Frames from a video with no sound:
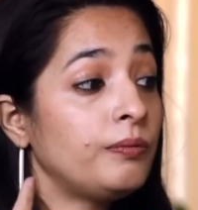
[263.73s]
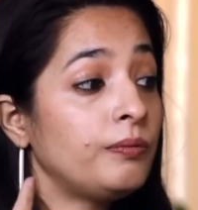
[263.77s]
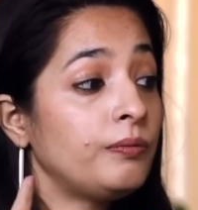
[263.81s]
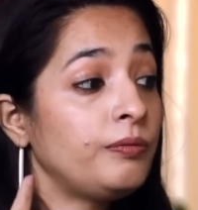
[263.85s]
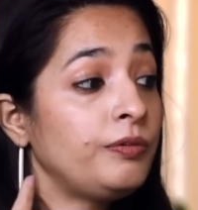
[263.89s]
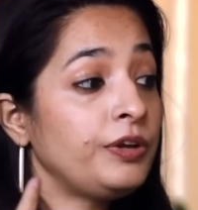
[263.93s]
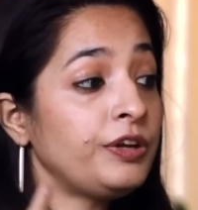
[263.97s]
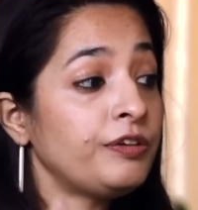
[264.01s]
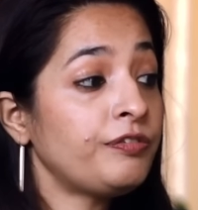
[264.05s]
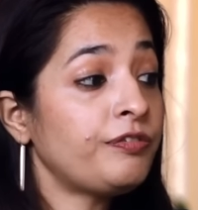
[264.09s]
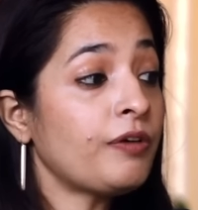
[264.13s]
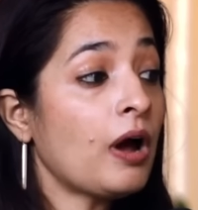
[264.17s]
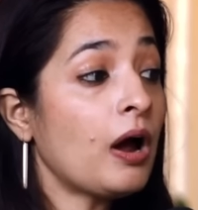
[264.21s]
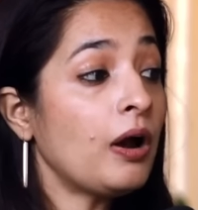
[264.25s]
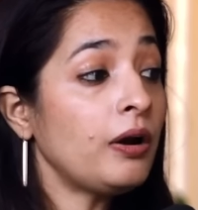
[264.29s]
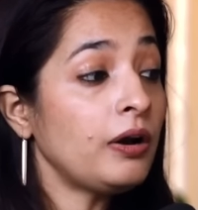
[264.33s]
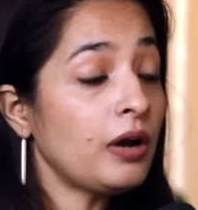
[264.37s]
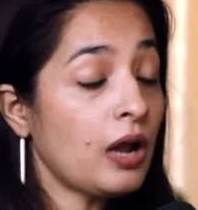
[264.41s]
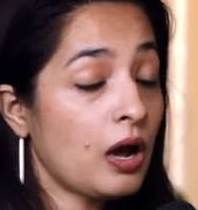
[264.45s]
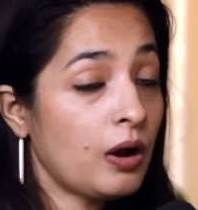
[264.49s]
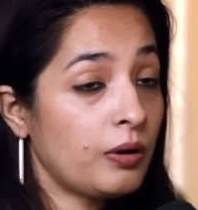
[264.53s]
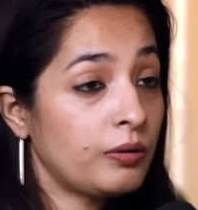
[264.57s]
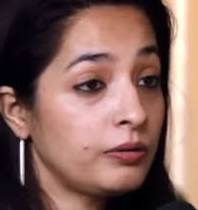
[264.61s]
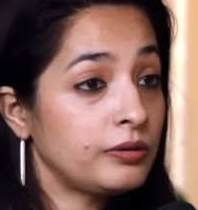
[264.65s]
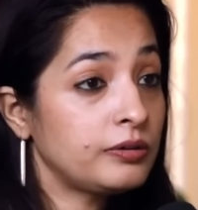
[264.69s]
we
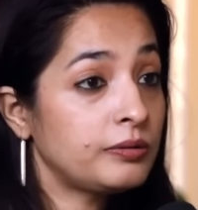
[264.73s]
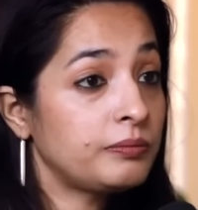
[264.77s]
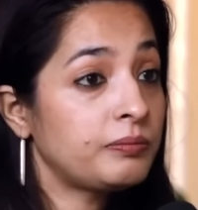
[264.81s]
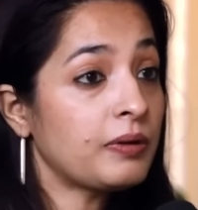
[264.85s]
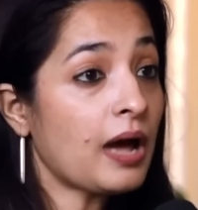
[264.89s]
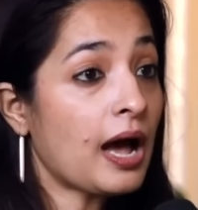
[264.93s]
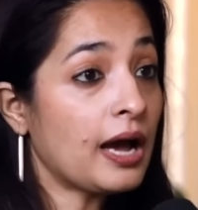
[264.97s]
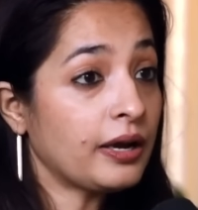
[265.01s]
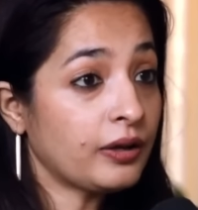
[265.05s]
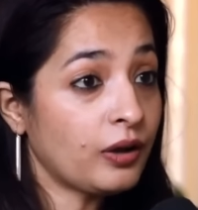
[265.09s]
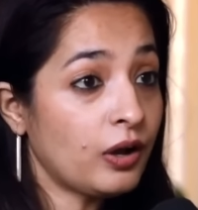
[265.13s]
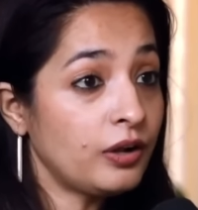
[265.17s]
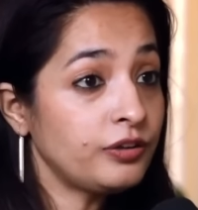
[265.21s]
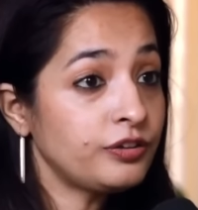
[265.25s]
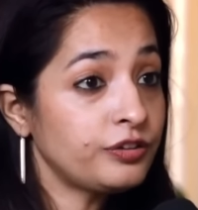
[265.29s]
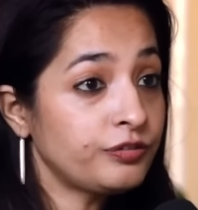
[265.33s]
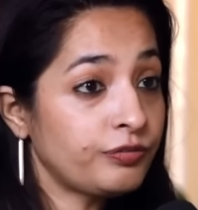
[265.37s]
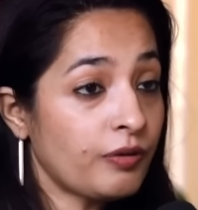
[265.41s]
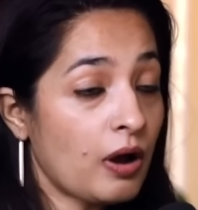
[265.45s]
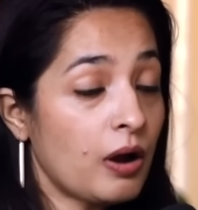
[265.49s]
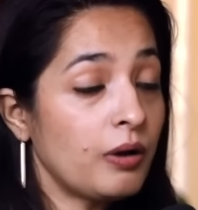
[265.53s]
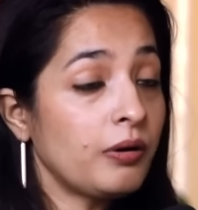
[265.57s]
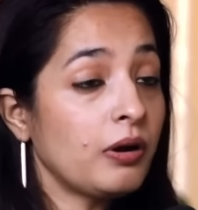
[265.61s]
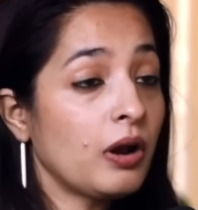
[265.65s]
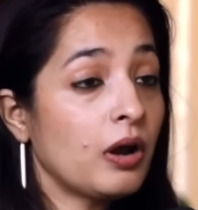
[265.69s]
found out
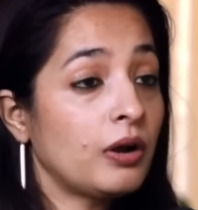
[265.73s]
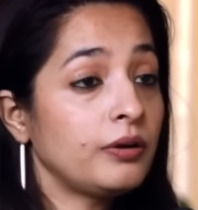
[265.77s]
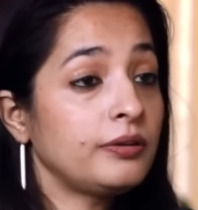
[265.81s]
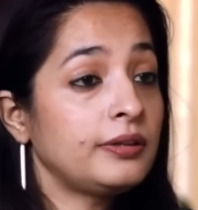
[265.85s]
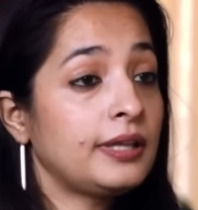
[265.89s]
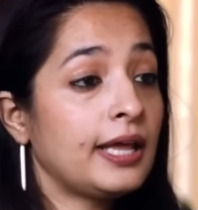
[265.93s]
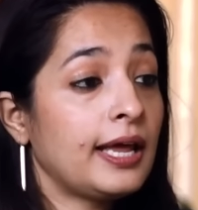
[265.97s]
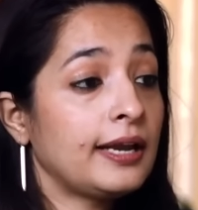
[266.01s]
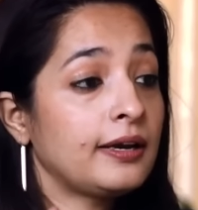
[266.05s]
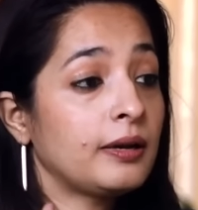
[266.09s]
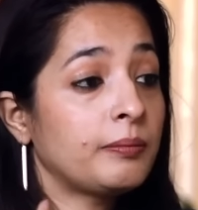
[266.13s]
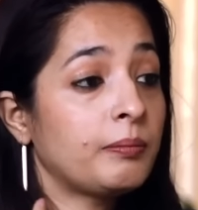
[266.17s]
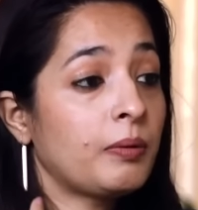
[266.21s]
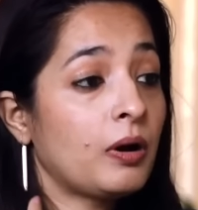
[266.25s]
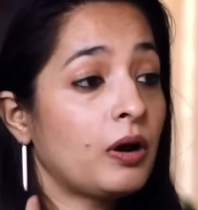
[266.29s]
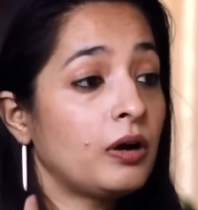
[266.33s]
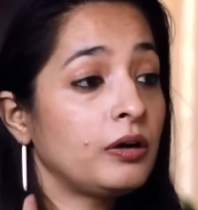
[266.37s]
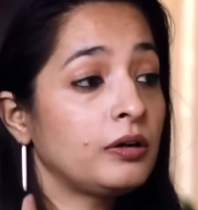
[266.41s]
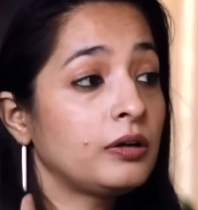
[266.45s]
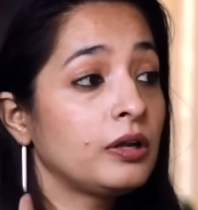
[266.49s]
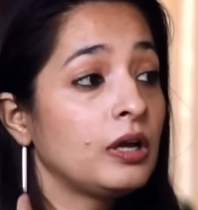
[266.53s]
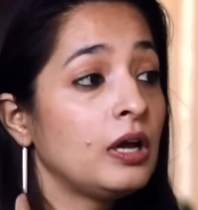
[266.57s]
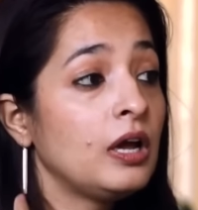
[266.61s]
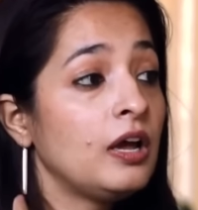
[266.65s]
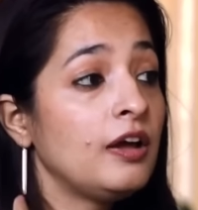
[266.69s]
archaeologists found out that
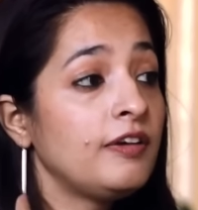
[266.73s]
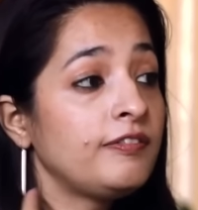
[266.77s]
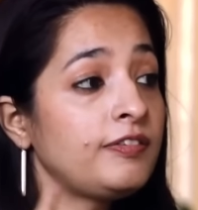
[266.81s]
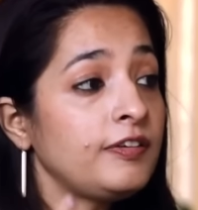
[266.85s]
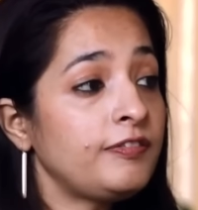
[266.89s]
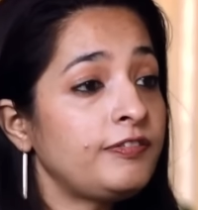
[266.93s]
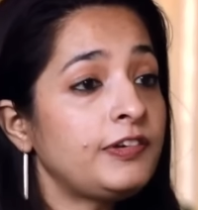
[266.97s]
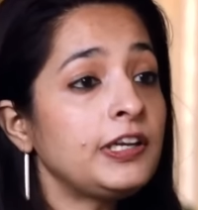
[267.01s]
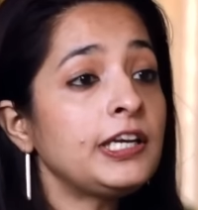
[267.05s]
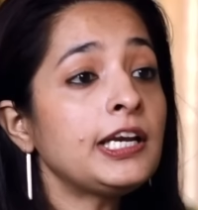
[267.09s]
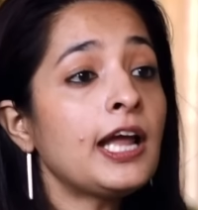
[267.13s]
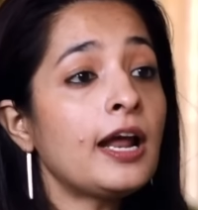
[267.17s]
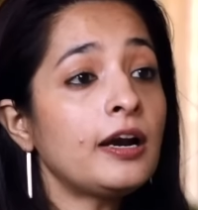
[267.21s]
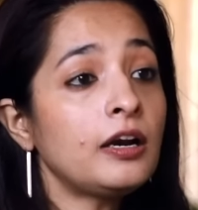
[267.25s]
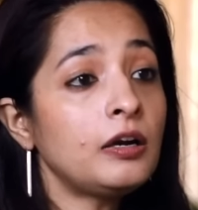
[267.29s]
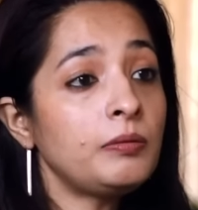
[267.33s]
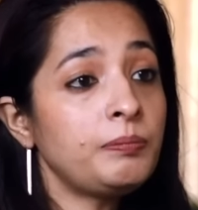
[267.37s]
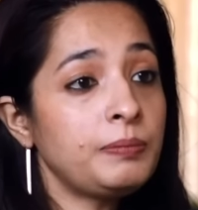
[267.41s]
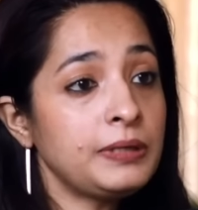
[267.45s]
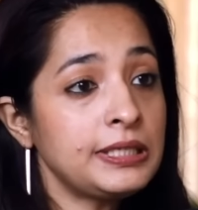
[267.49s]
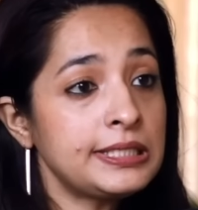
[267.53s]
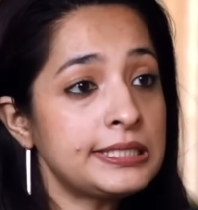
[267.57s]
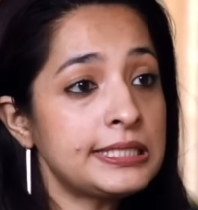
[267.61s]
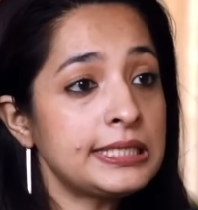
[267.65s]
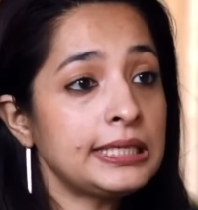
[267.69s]
about
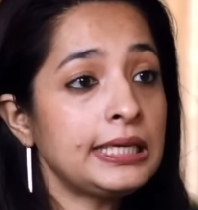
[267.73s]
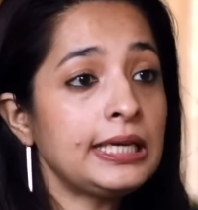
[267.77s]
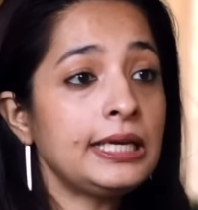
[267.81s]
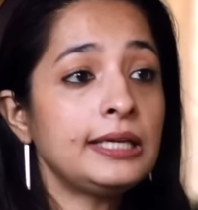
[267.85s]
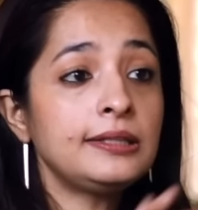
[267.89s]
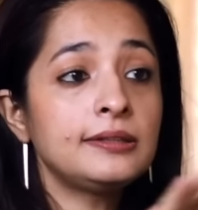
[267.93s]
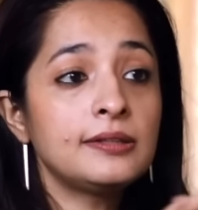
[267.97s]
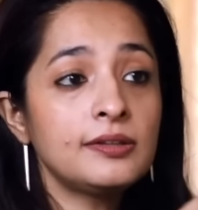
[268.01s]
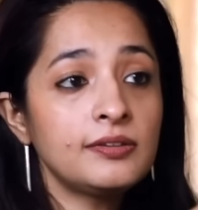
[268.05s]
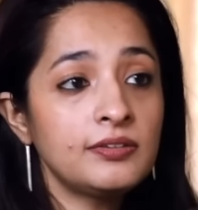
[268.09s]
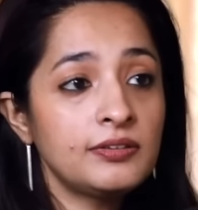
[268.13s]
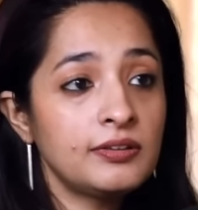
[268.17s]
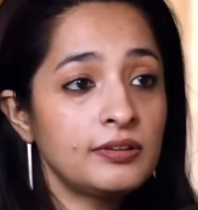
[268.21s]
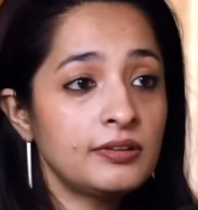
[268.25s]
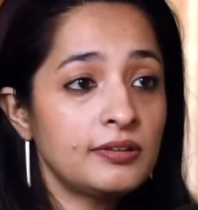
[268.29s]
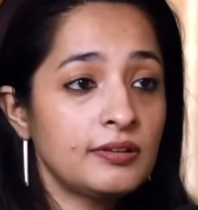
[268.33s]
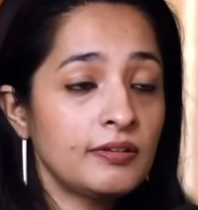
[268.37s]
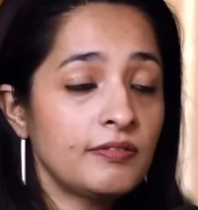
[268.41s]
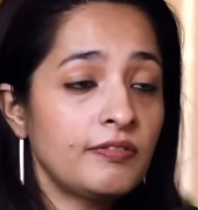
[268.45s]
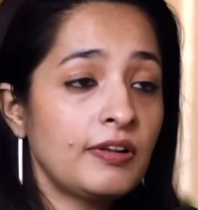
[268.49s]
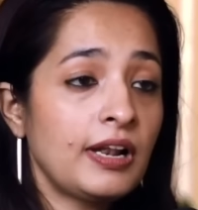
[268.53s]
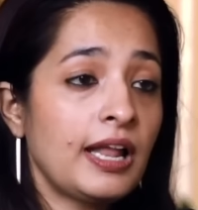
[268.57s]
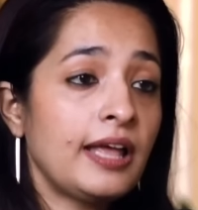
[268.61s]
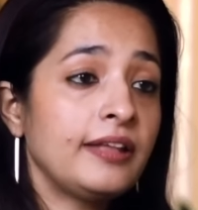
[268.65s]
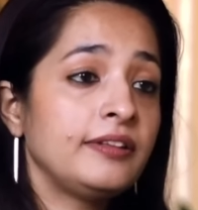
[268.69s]
1500 bce this
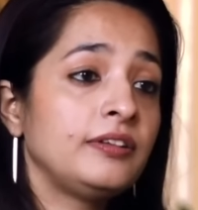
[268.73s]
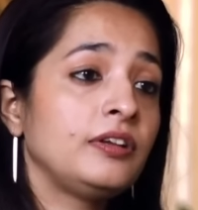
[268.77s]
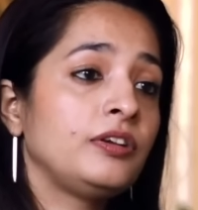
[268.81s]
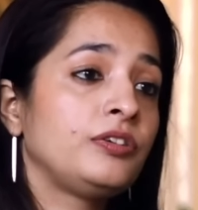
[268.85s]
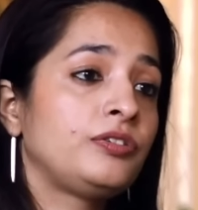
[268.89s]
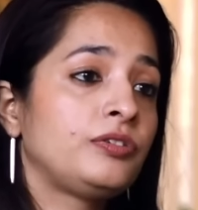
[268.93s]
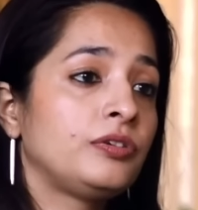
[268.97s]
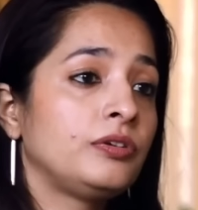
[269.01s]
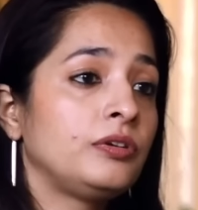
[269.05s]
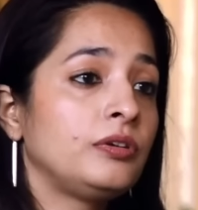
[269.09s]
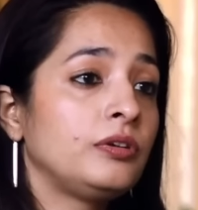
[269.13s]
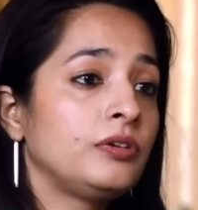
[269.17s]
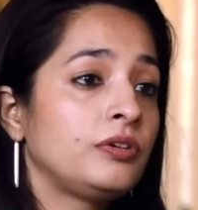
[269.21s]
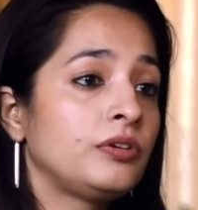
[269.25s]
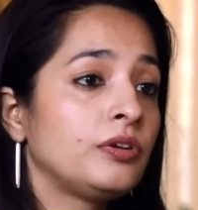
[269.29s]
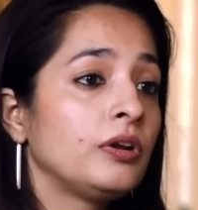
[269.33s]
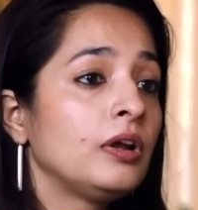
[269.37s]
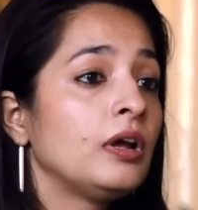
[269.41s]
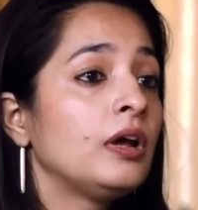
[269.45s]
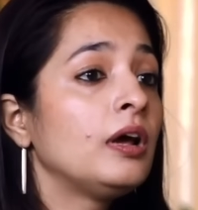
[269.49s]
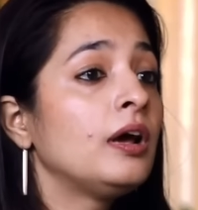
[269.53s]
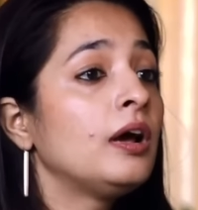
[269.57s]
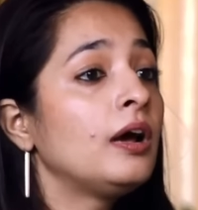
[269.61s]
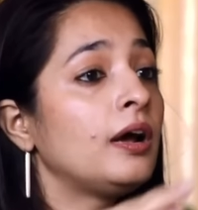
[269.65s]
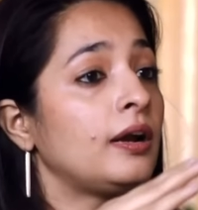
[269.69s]
civilization
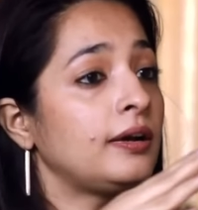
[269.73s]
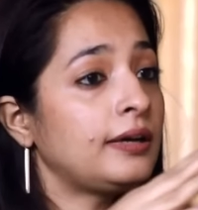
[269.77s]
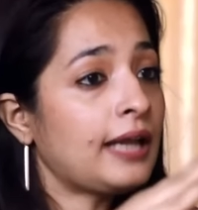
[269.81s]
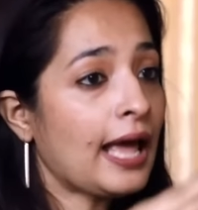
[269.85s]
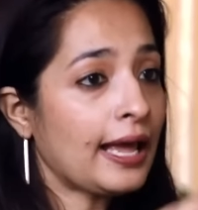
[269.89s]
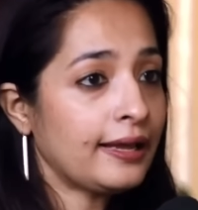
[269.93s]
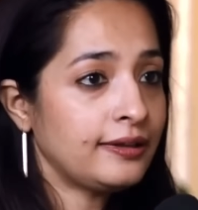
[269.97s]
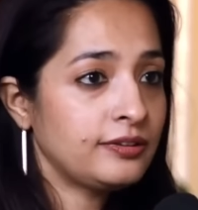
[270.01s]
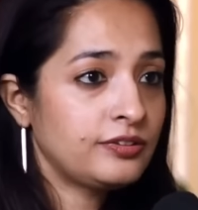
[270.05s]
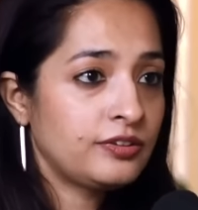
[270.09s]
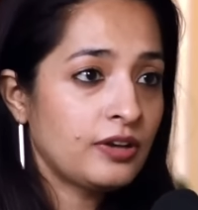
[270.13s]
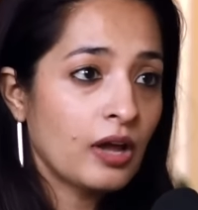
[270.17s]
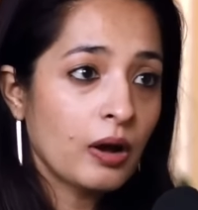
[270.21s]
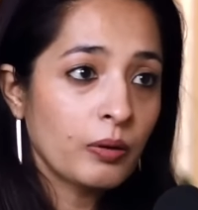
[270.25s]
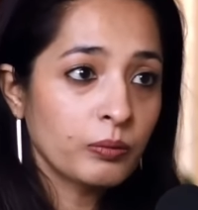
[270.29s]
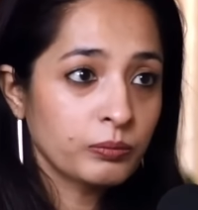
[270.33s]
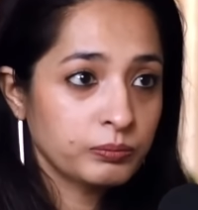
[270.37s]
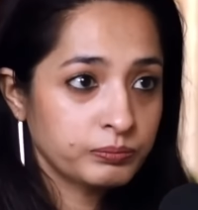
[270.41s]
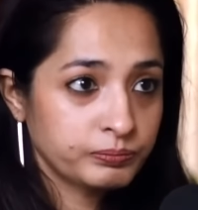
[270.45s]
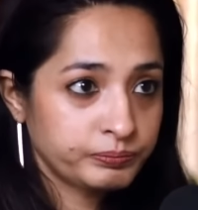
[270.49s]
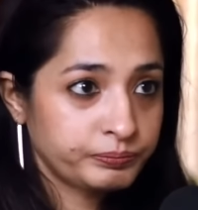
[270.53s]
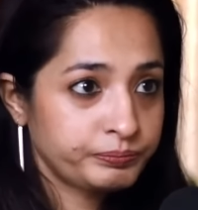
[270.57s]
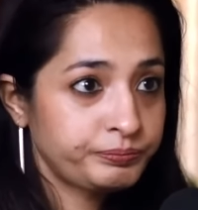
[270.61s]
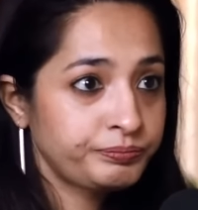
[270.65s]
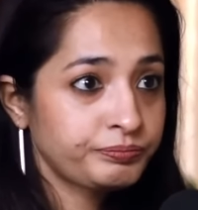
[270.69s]
dies
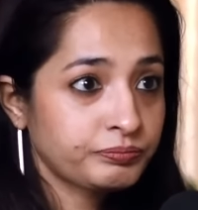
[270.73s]
down